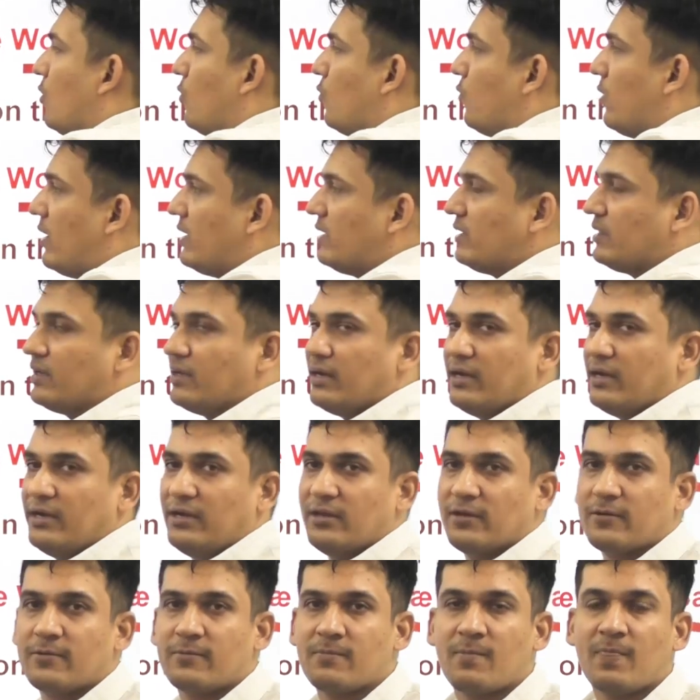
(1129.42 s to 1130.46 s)
One
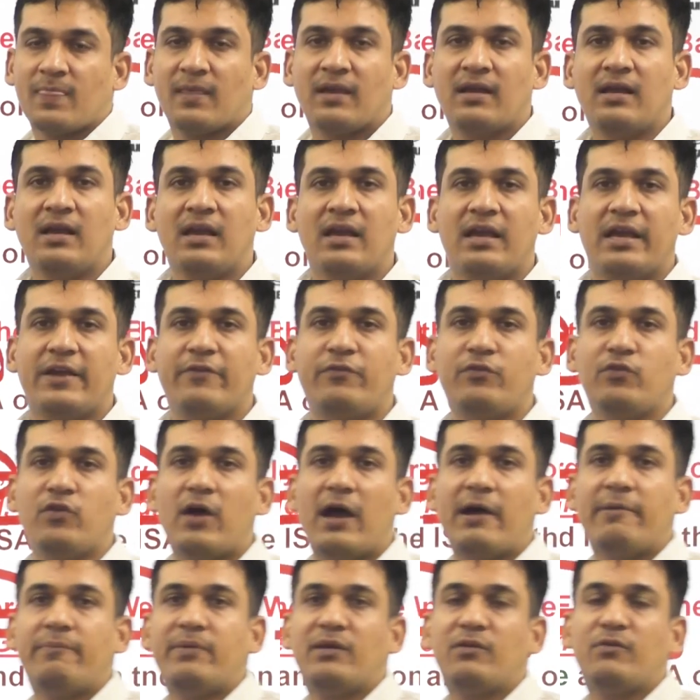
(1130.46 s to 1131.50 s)
Grid. If you
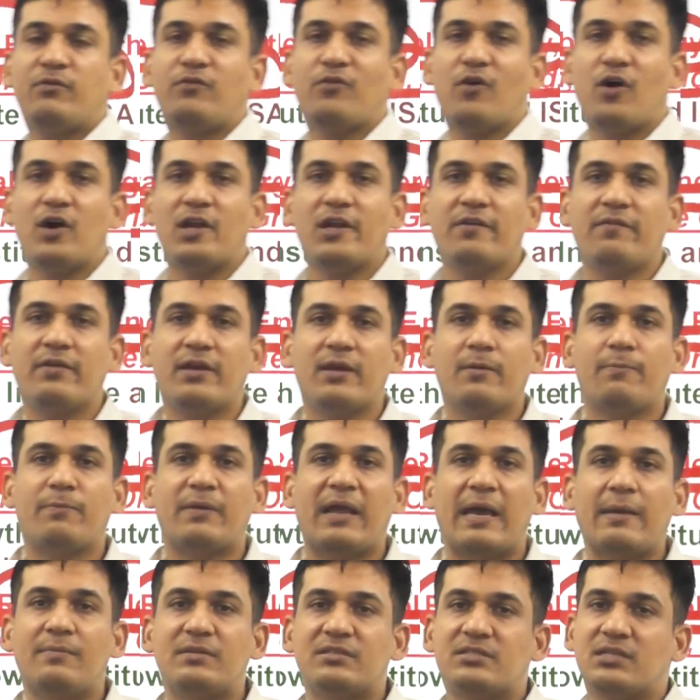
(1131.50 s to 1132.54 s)
have been following
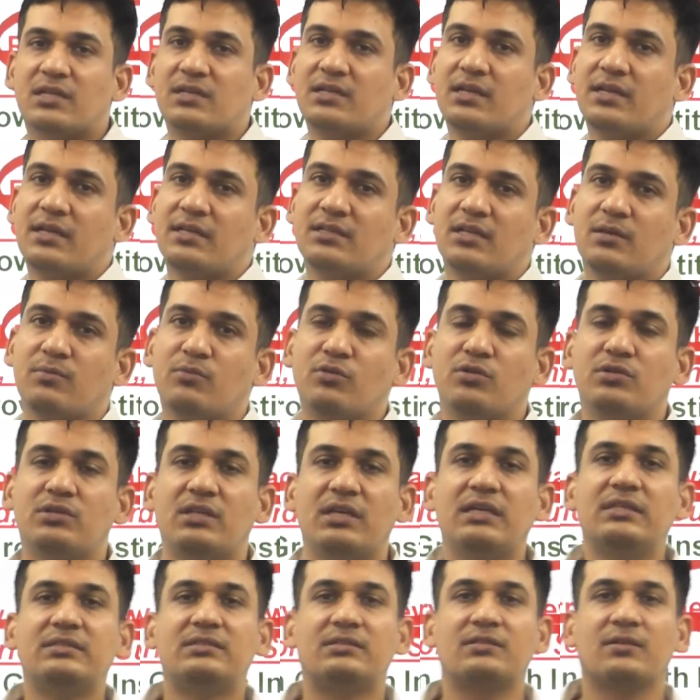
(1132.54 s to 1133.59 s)
Prime Minister Narendra
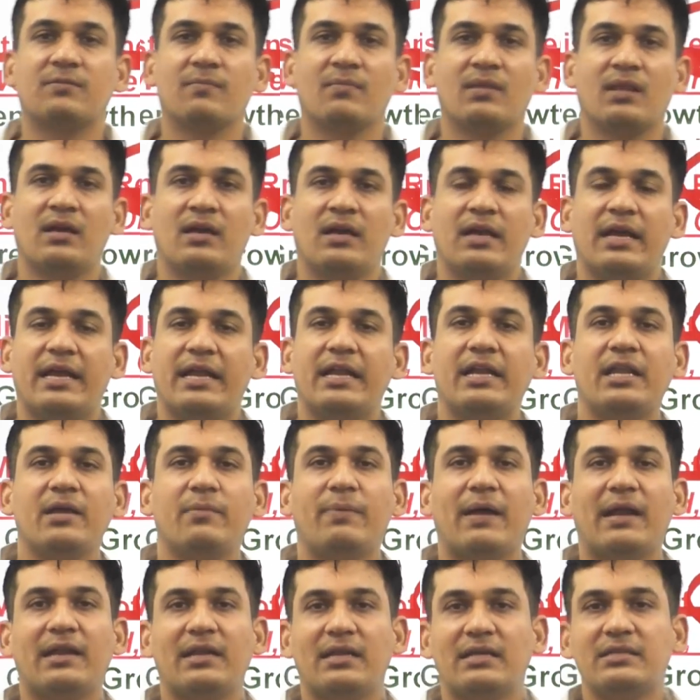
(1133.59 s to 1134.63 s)
Modi's
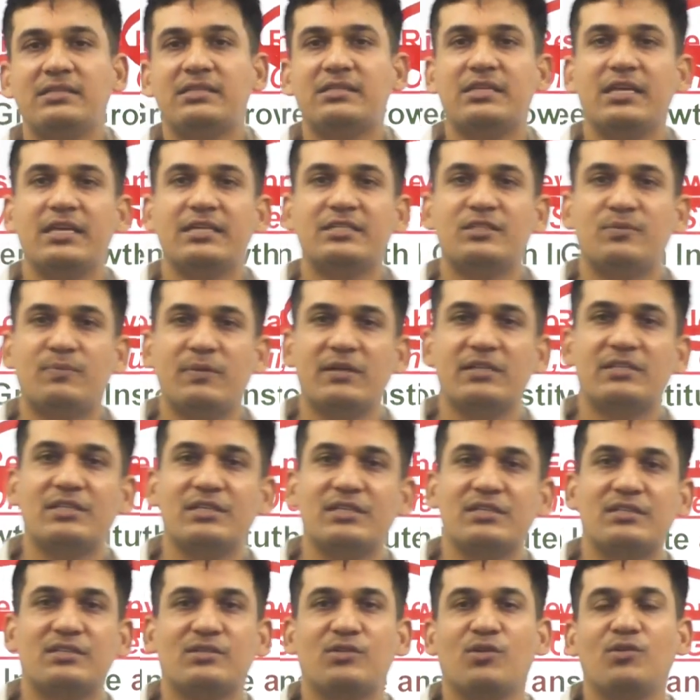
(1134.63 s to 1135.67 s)
Independence Day
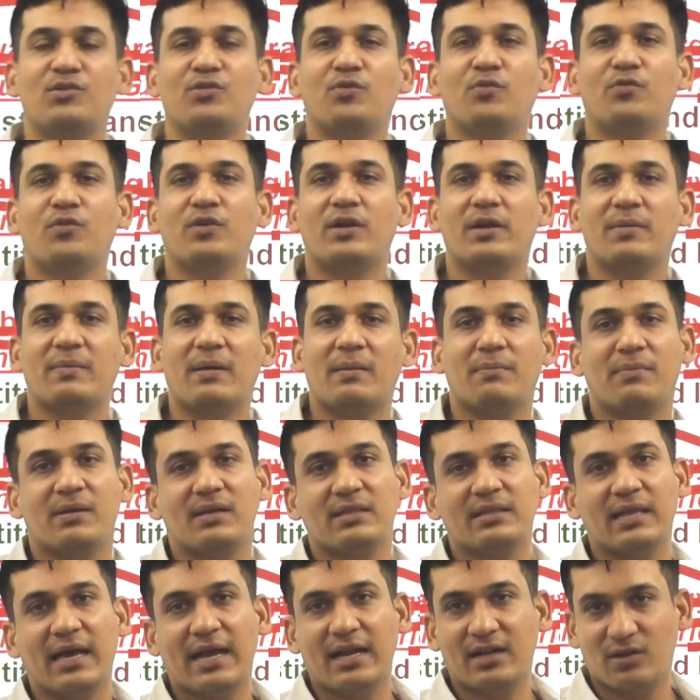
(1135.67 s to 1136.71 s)
speeches, so you would remember
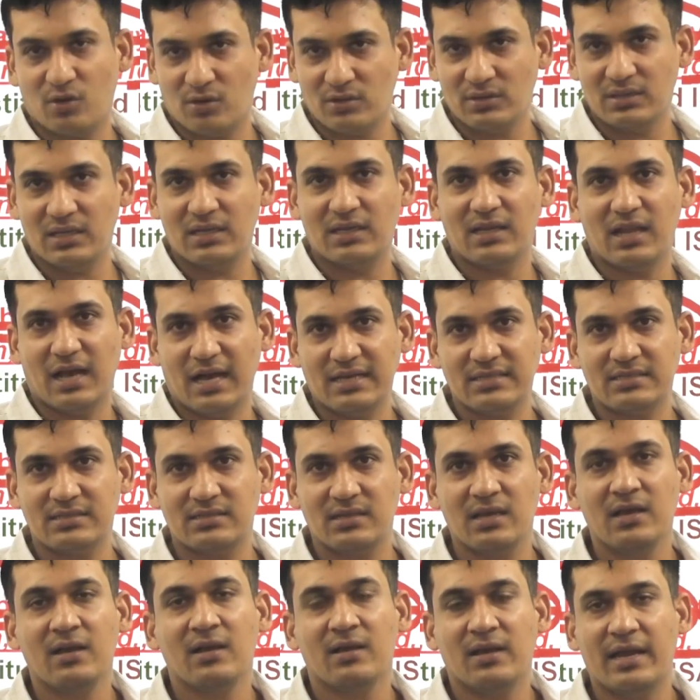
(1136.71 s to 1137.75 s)
that on the
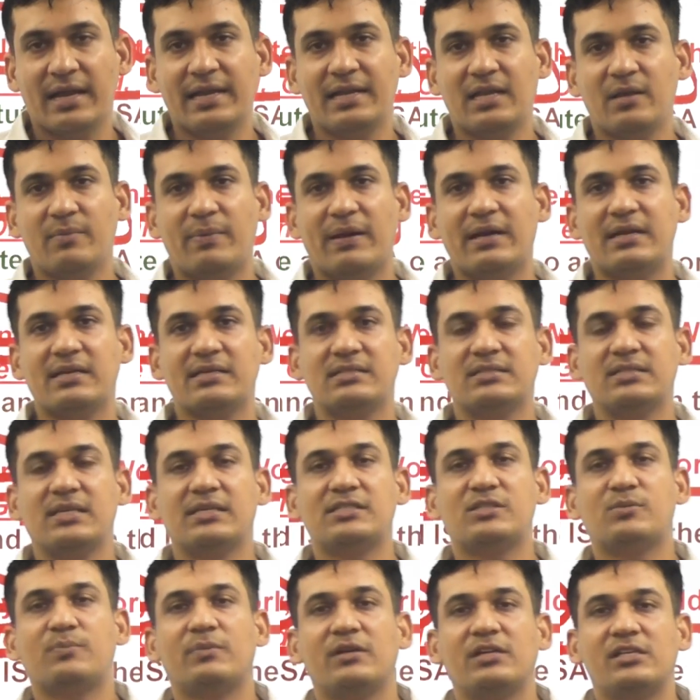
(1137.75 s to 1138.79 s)
last Independence Day
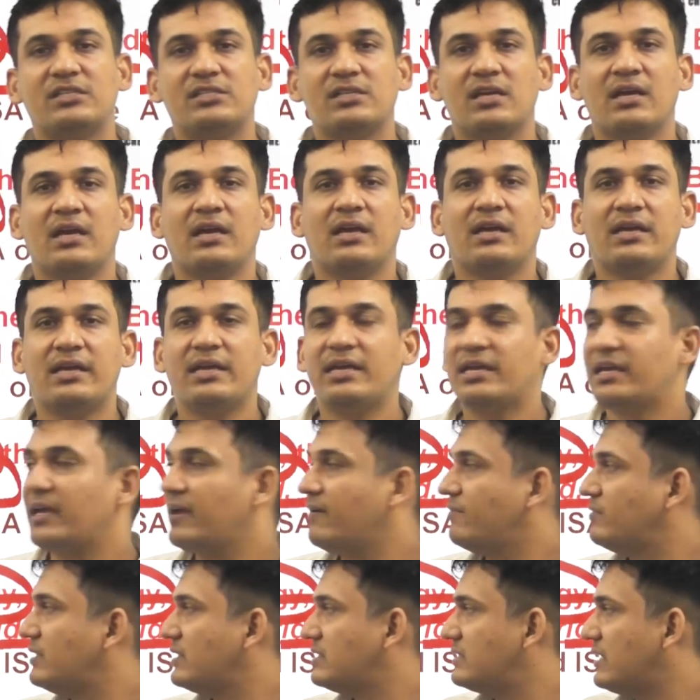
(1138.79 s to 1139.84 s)
speech, he
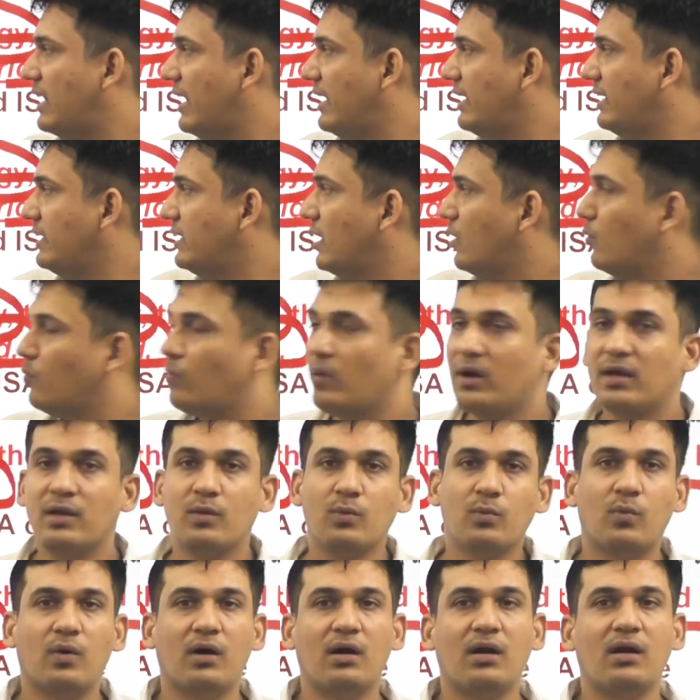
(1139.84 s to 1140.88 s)
gave this idea,
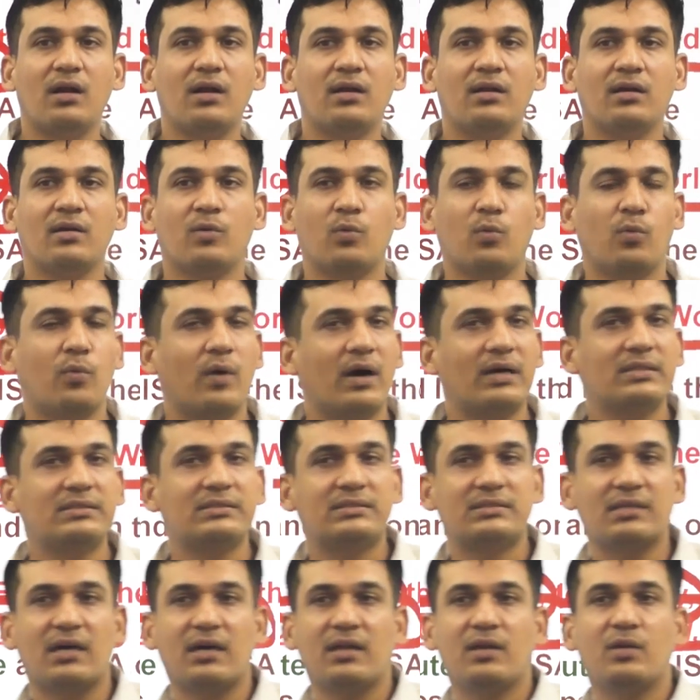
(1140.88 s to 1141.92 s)
one world, one
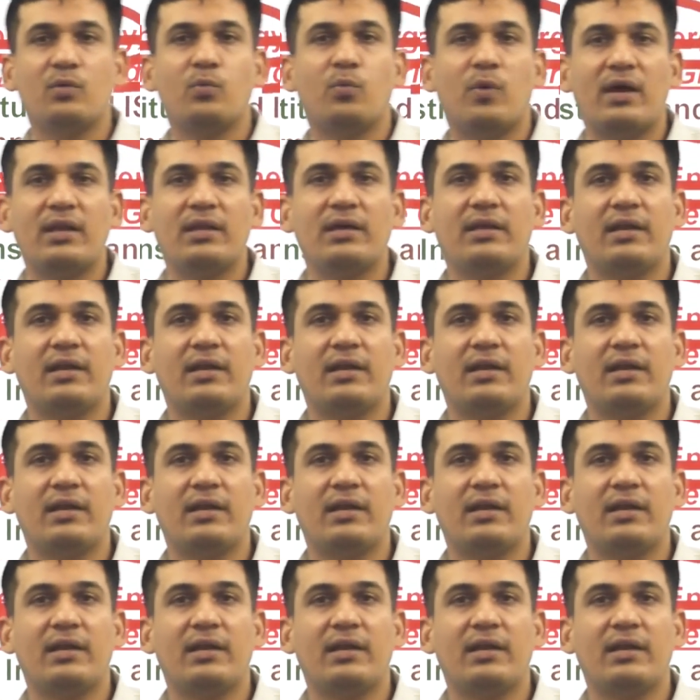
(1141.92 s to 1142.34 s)
sun, one